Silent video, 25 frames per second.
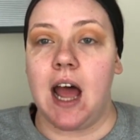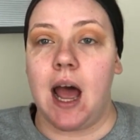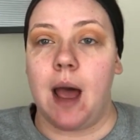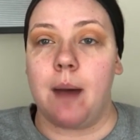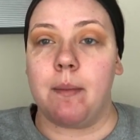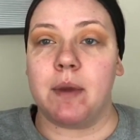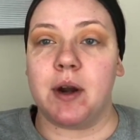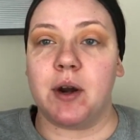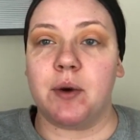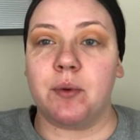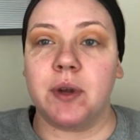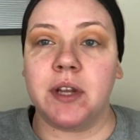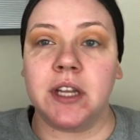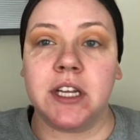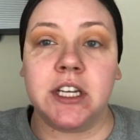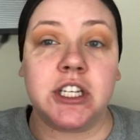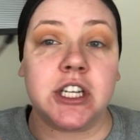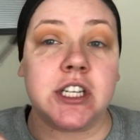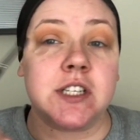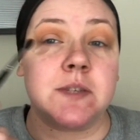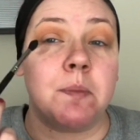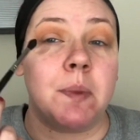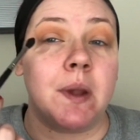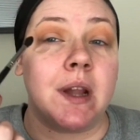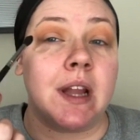I'm gonna really
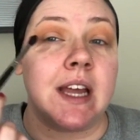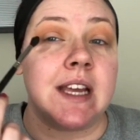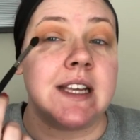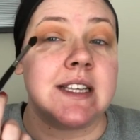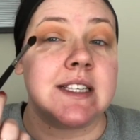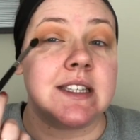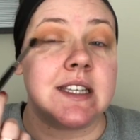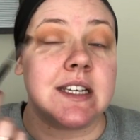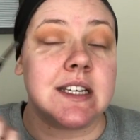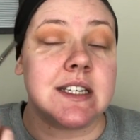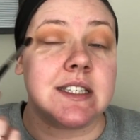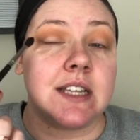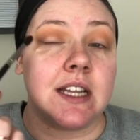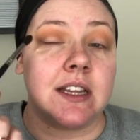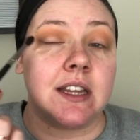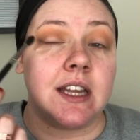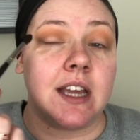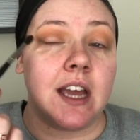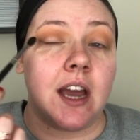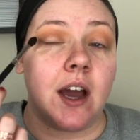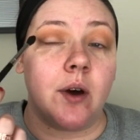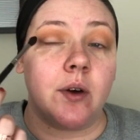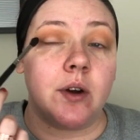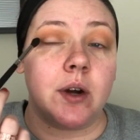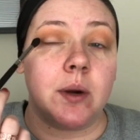just place this on
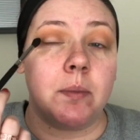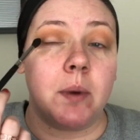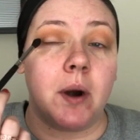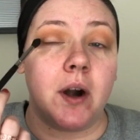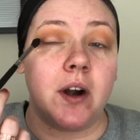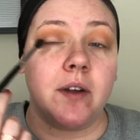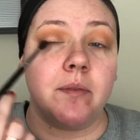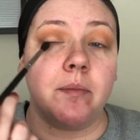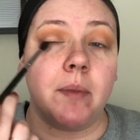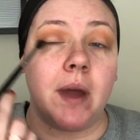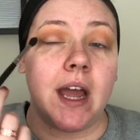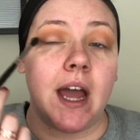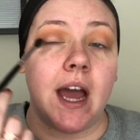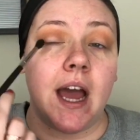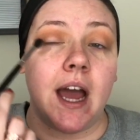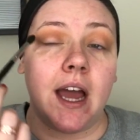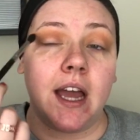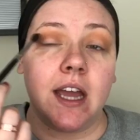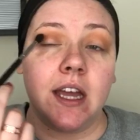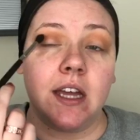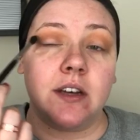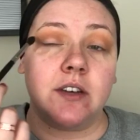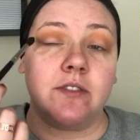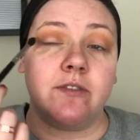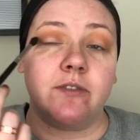the outer part of my
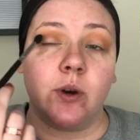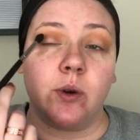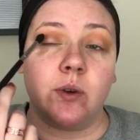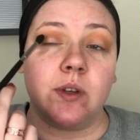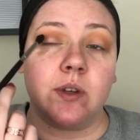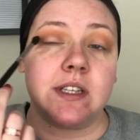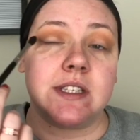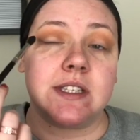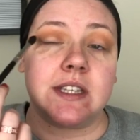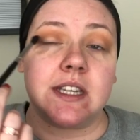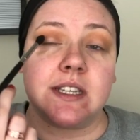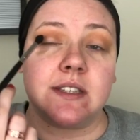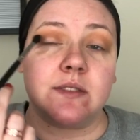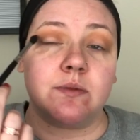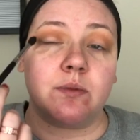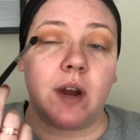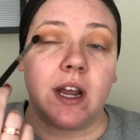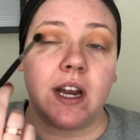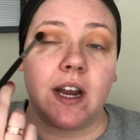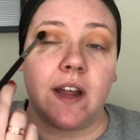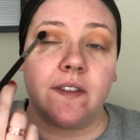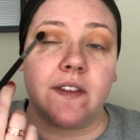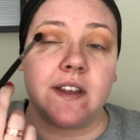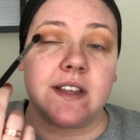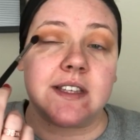eye and focus this
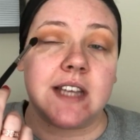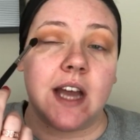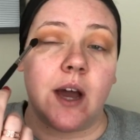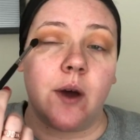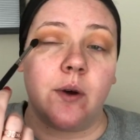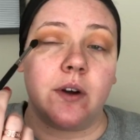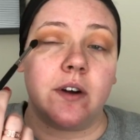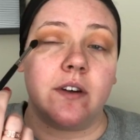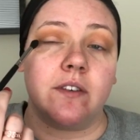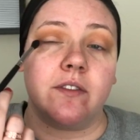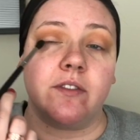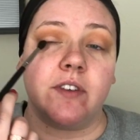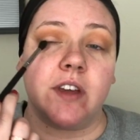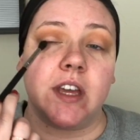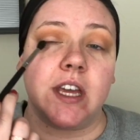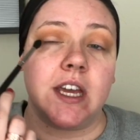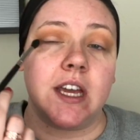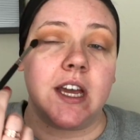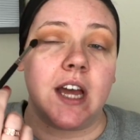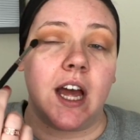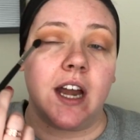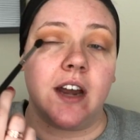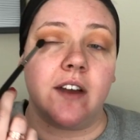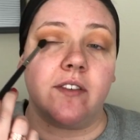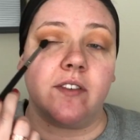right on this outer V,
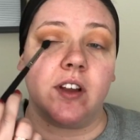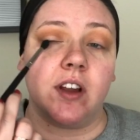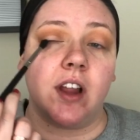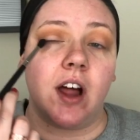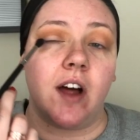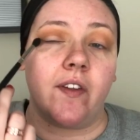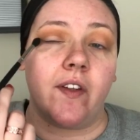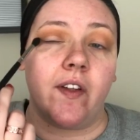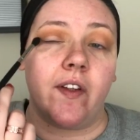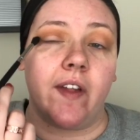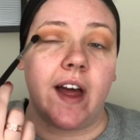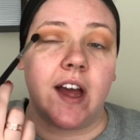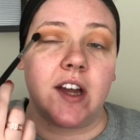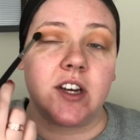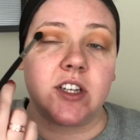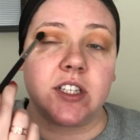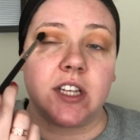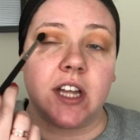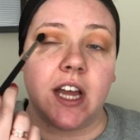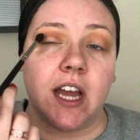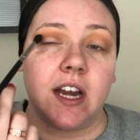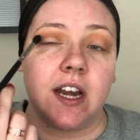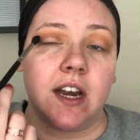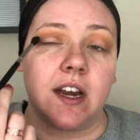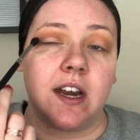kind of along the lash
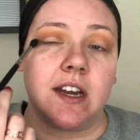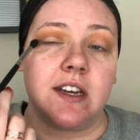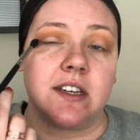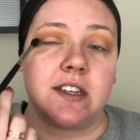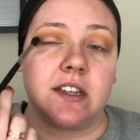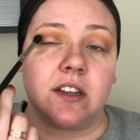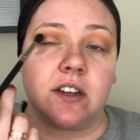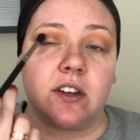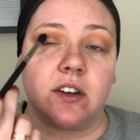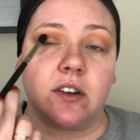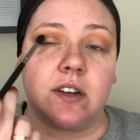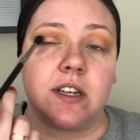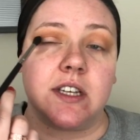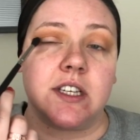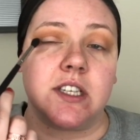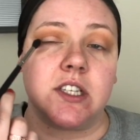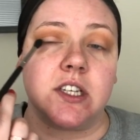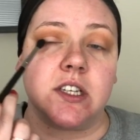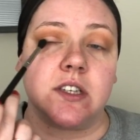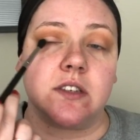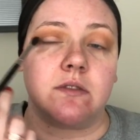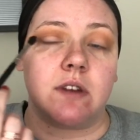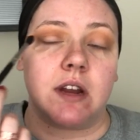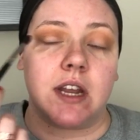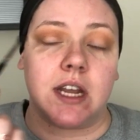line and into the crease
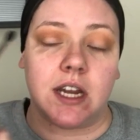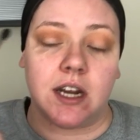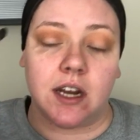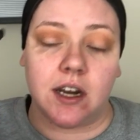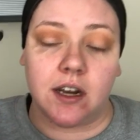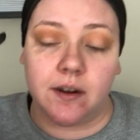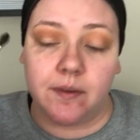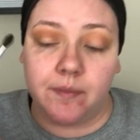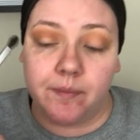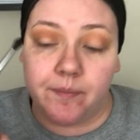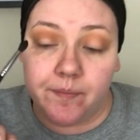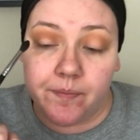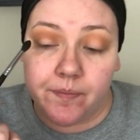just right here.